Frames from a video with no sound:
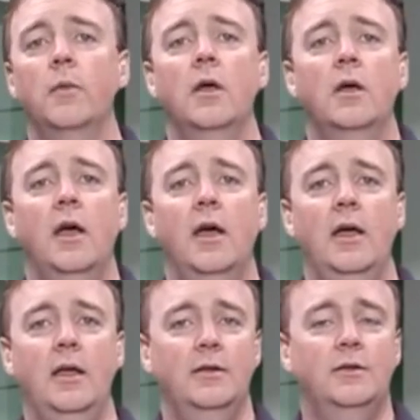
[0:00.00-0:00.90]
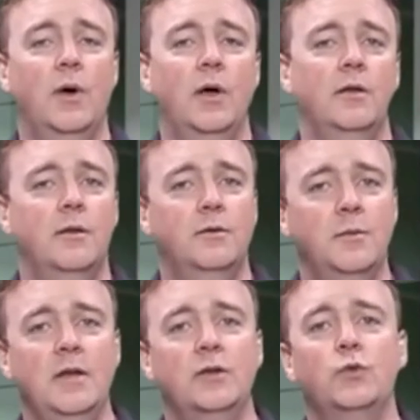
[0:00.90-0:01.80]
And, and so it, to me,
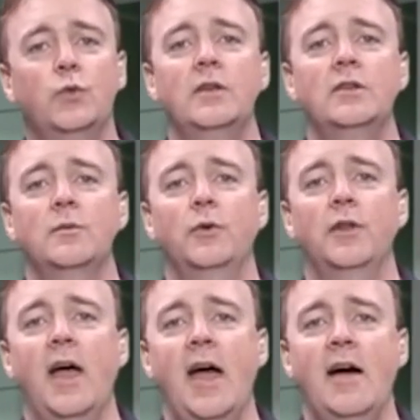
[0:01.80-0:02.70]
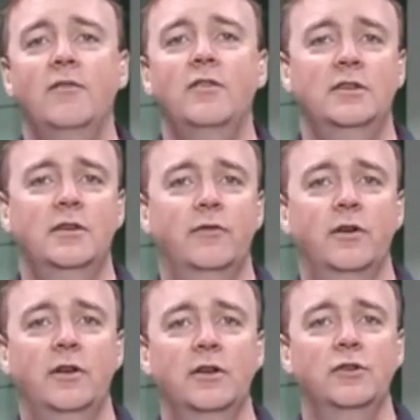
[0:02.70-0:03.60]
it's reasonable to have these different
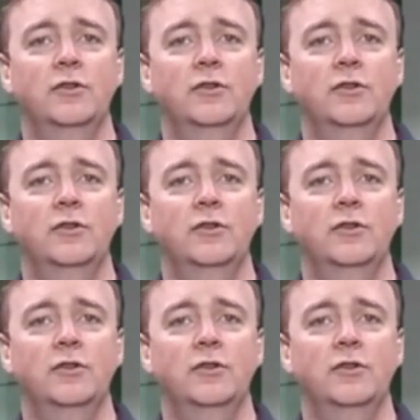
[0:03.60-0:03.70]
editions.